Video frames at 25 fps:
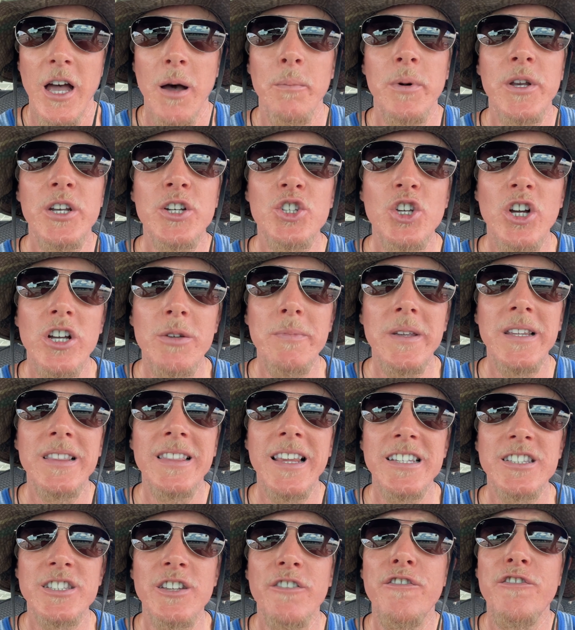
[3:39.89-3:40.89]
But it took me
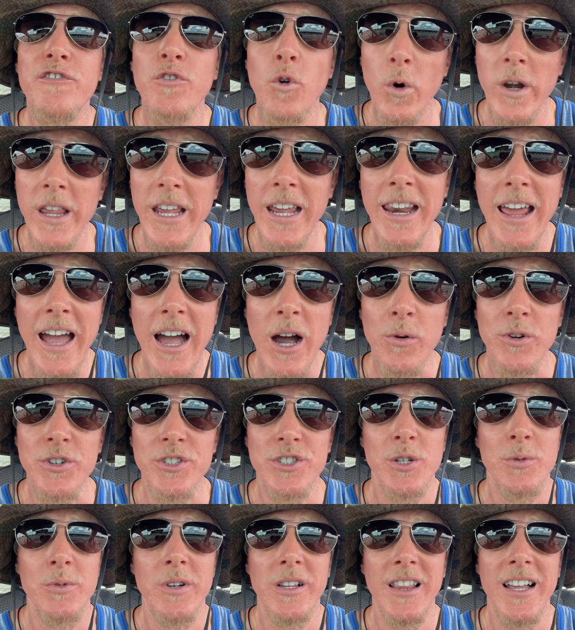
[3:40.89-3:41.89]
less than 48 hours
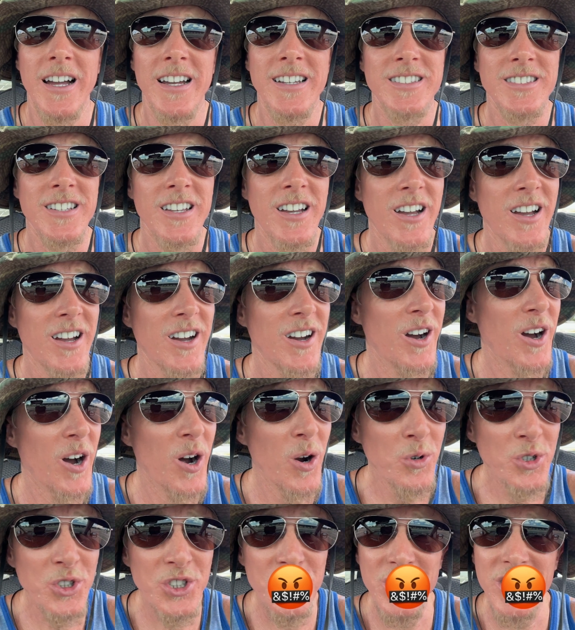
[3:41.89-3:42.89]
to realize,
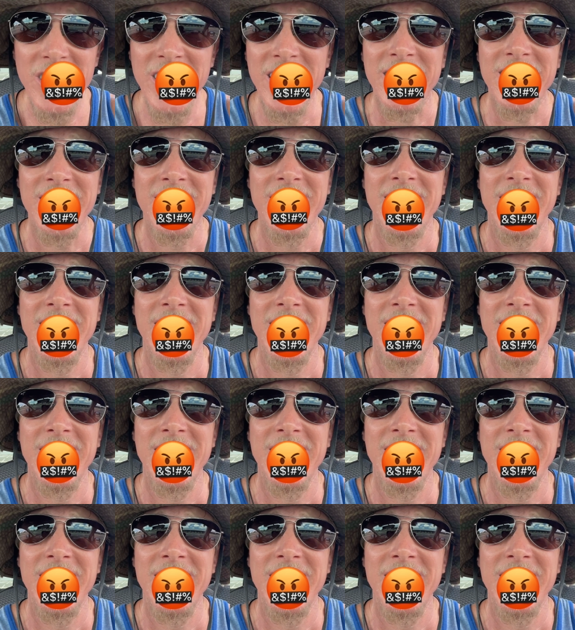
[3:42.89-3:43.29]
oh shit,